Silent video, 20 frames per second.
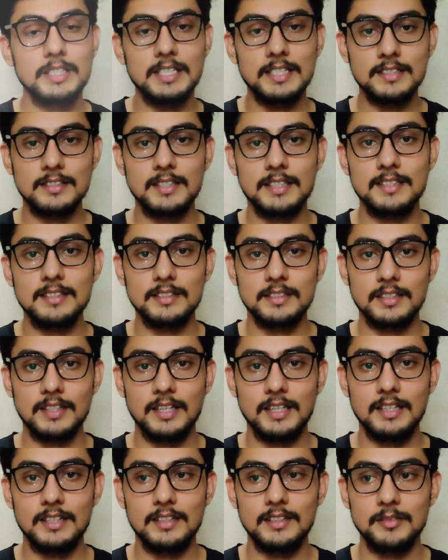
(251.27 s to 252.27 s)
There is a
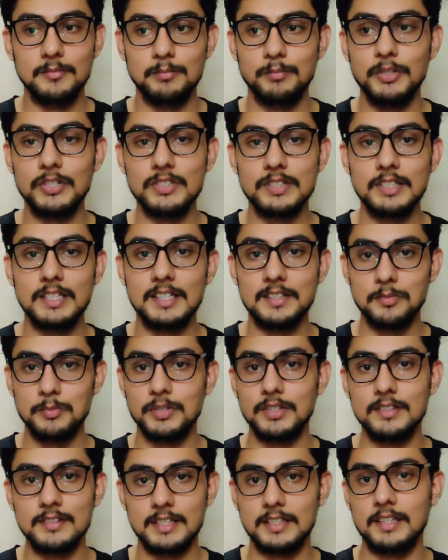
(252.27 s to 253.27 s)
personal
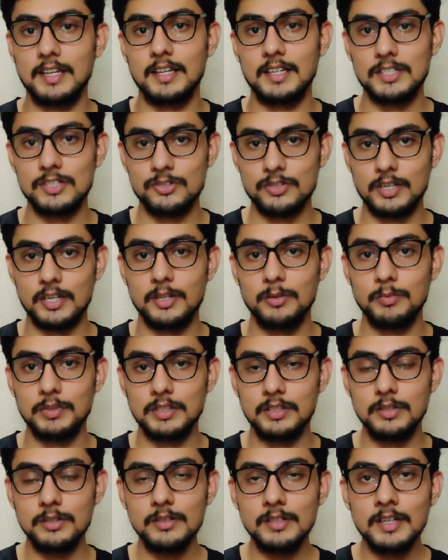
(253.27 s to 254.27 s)
experience that I can share
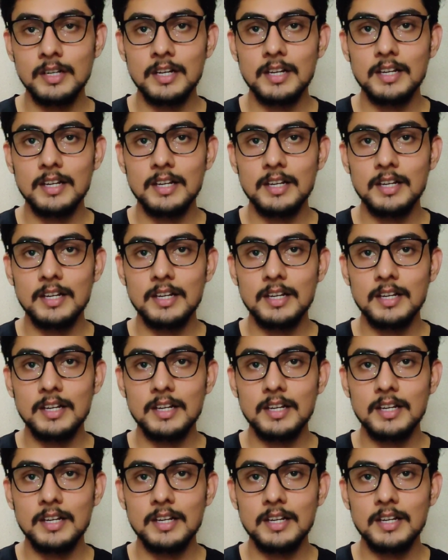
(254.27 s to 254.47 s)
with you.